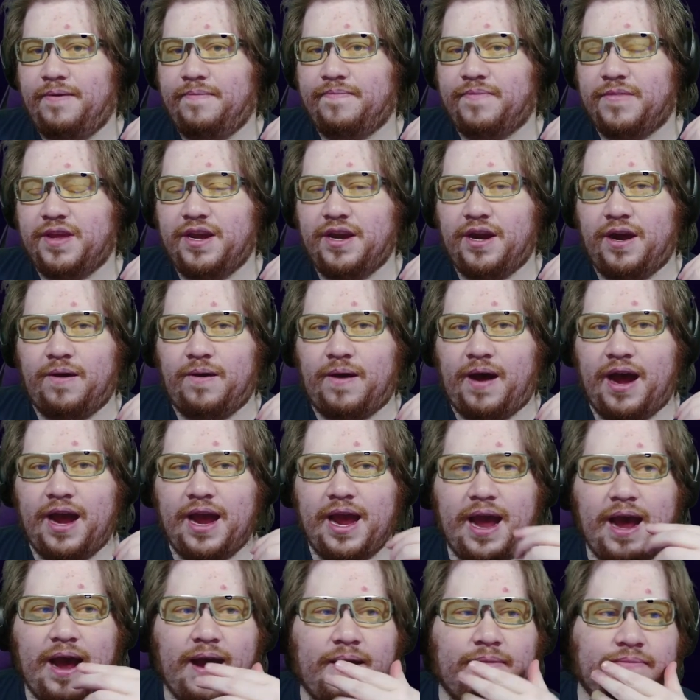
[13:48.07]
you know, I
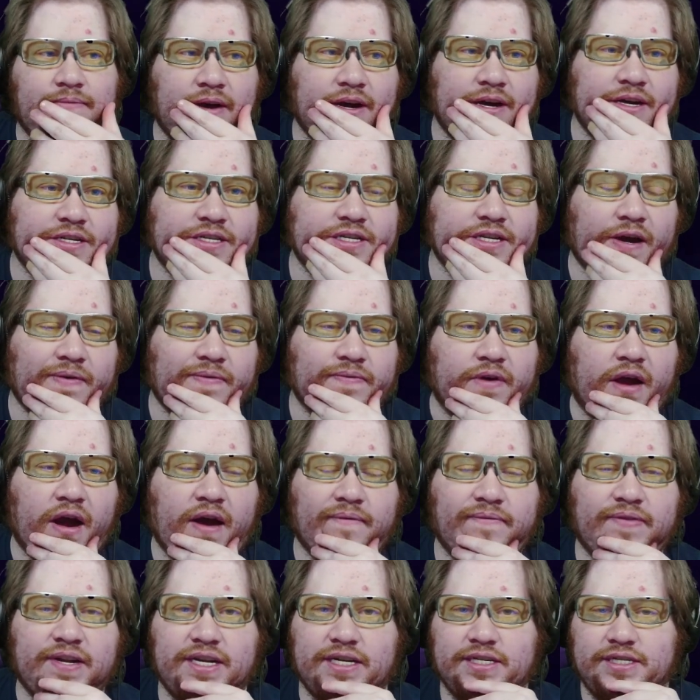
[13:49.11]
have a
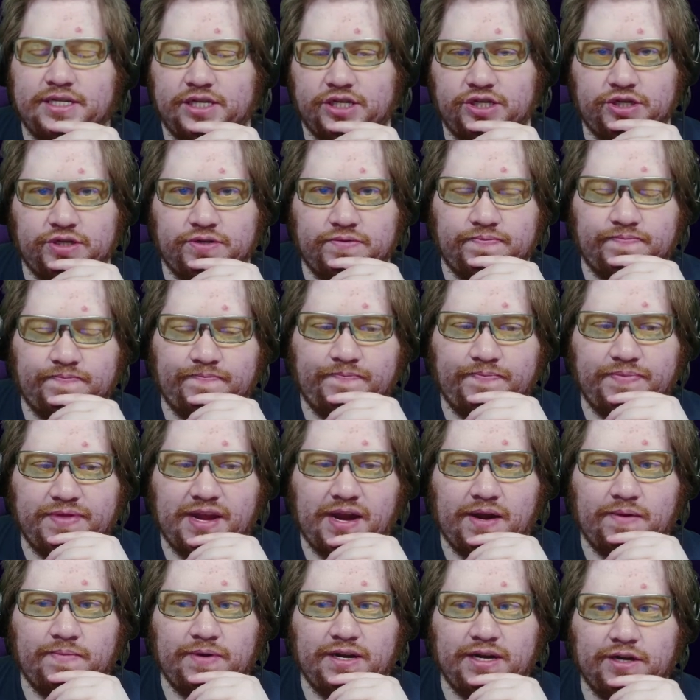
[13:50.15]
self-confidence issue.
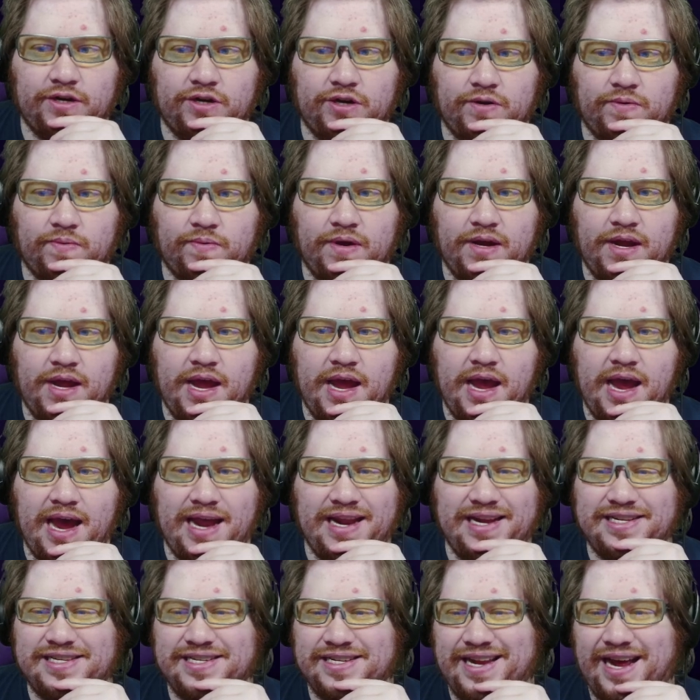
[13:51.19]
I really do. And
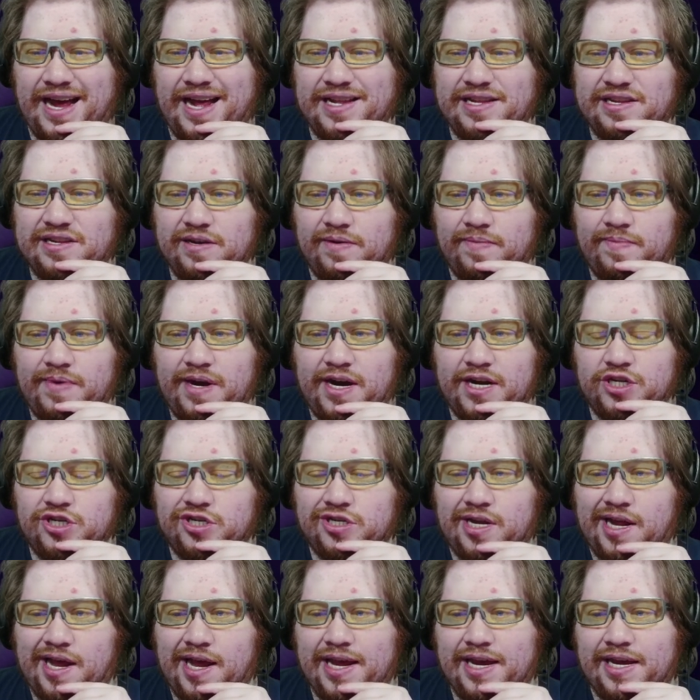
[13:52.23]
it's not so much
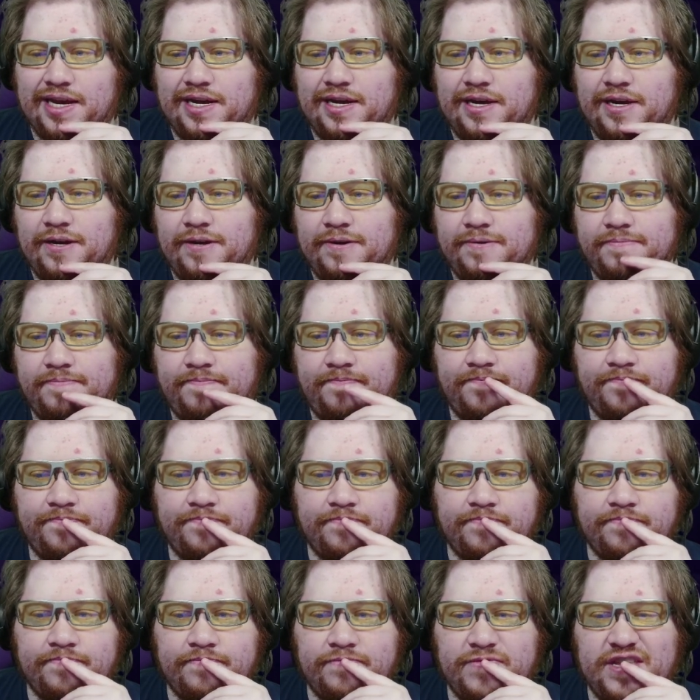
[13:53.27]
like
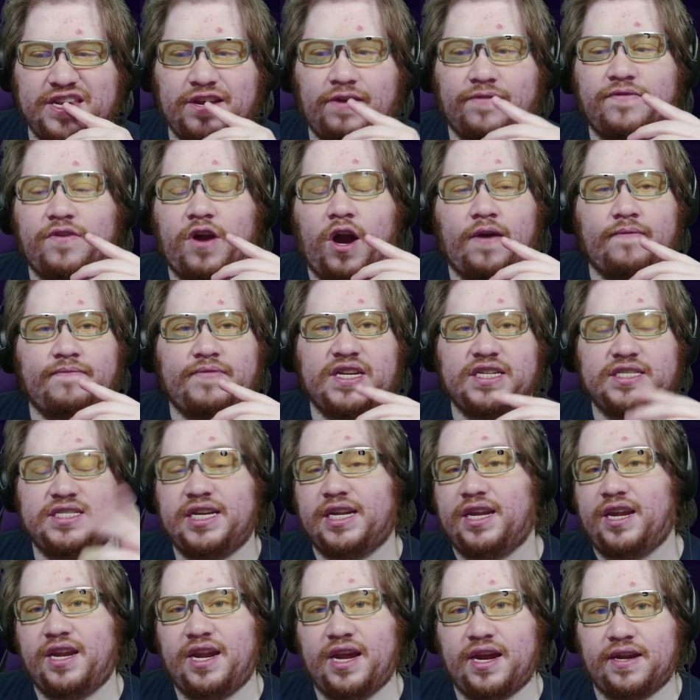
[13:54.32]
self-confidence
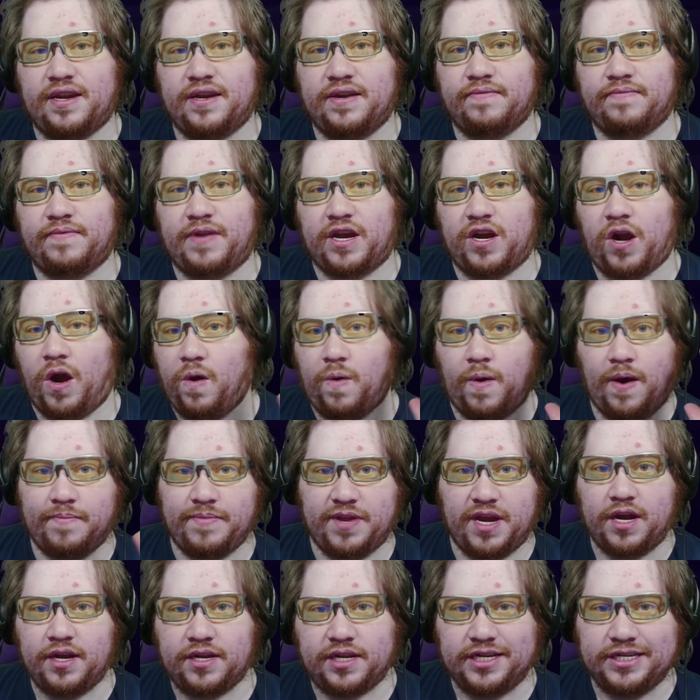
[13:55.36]
and a negative, like, oh, I'm
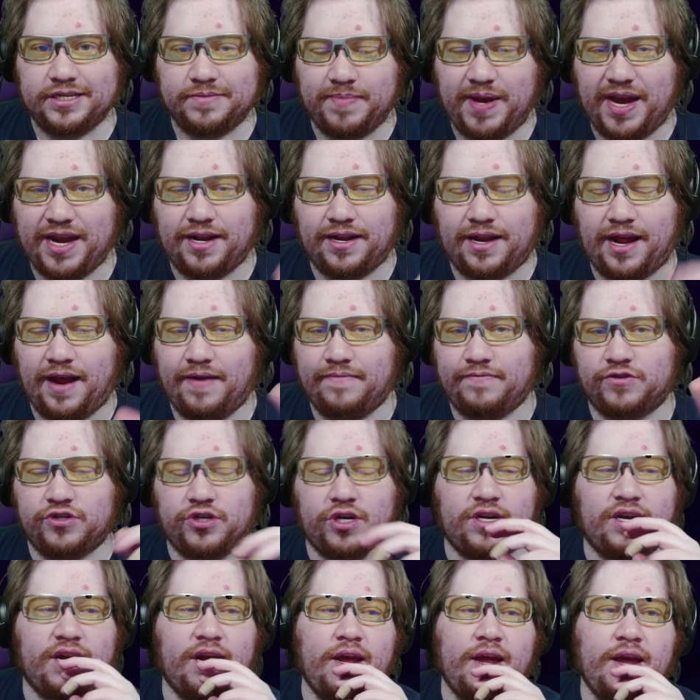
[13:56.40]
the ugliest man alive,
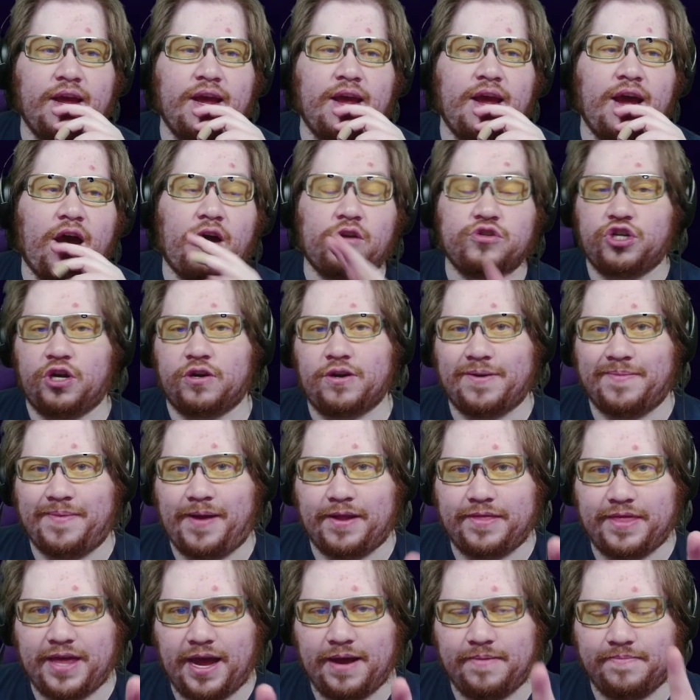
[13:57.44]
junk. I'll joke
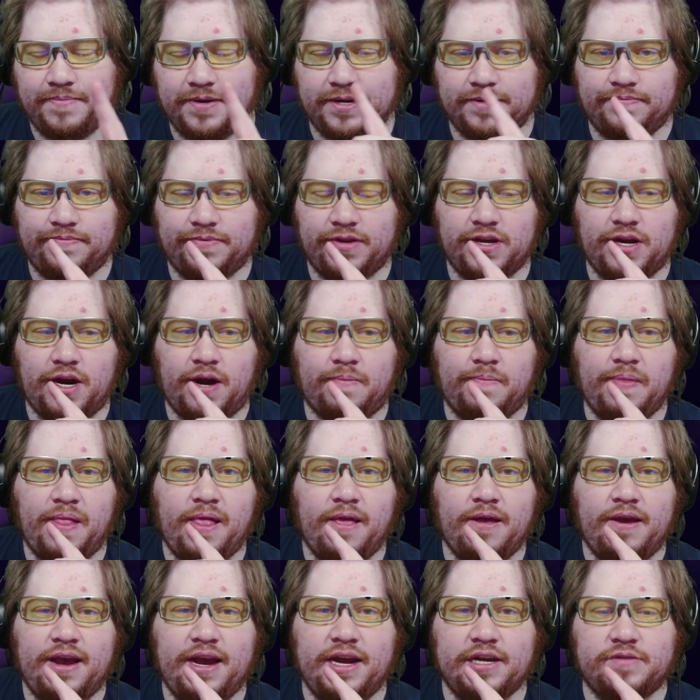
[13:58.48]
about that, but, you know,
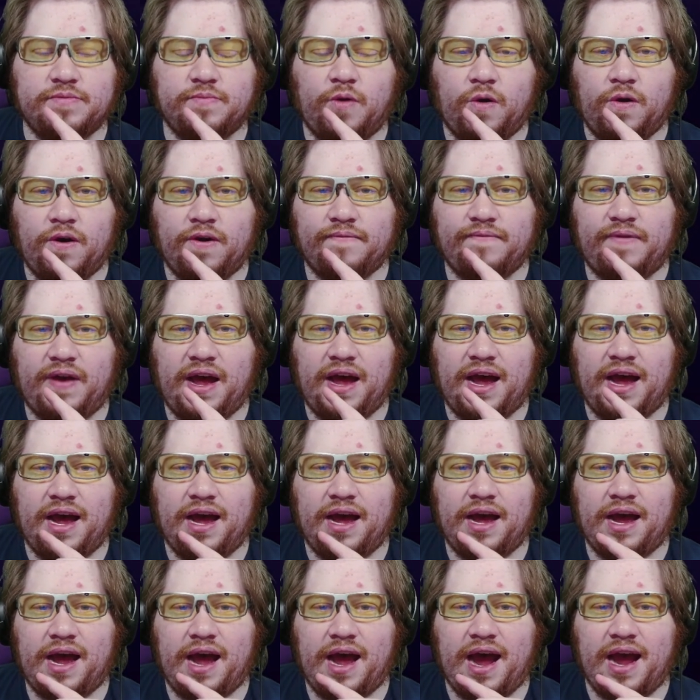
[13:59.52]
it's more of,
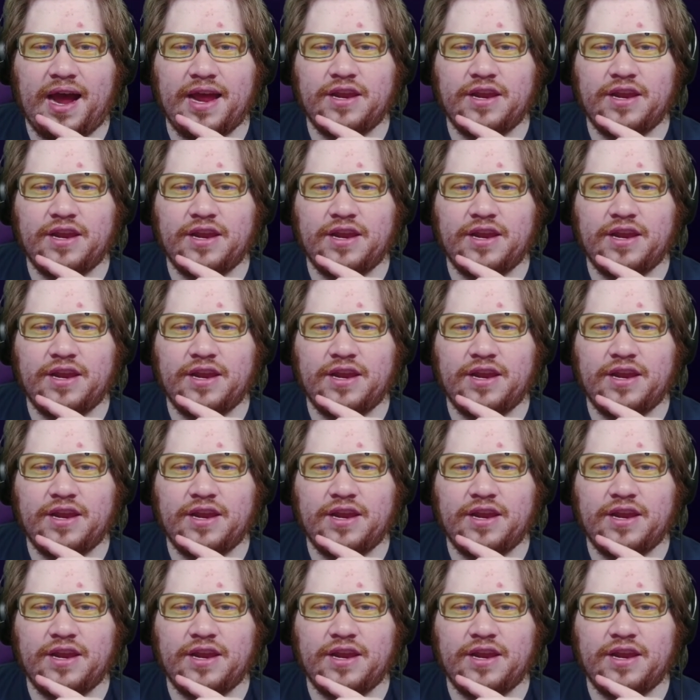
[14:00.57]
I